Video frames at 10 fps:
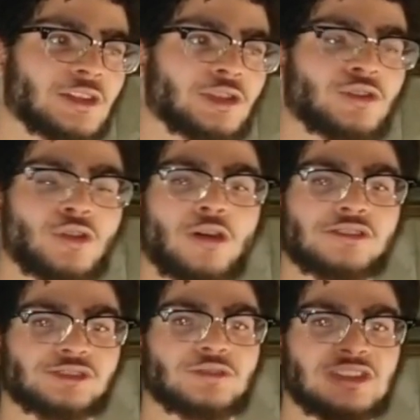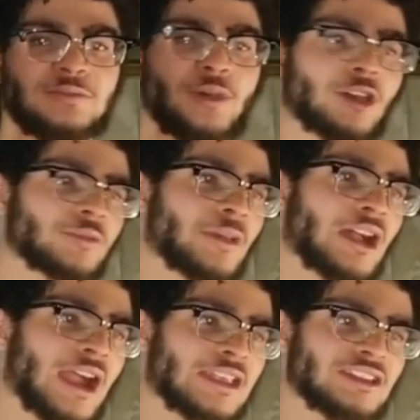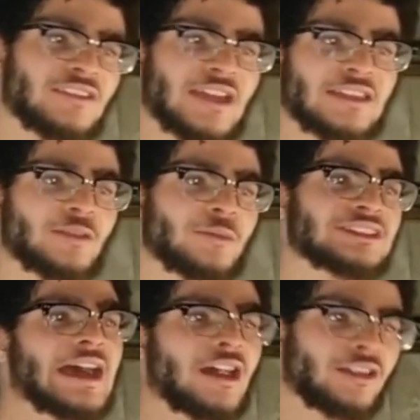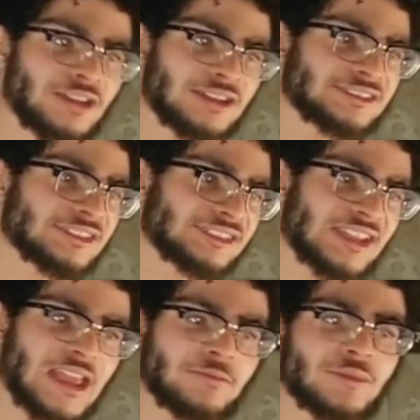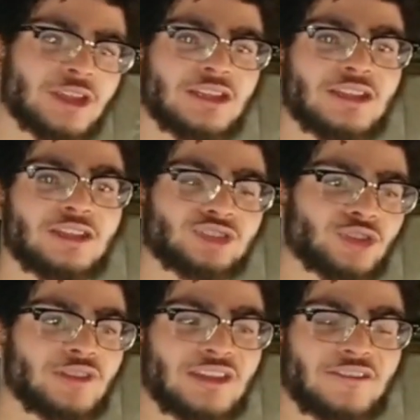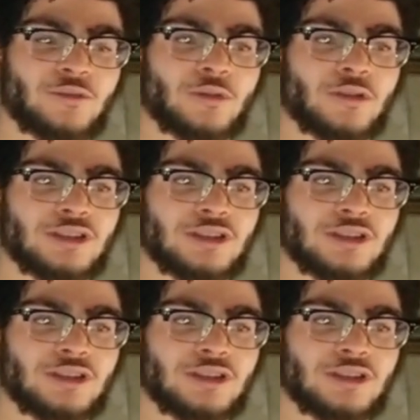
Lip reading: could also debunk my idea that their mentality is the same. So therefore,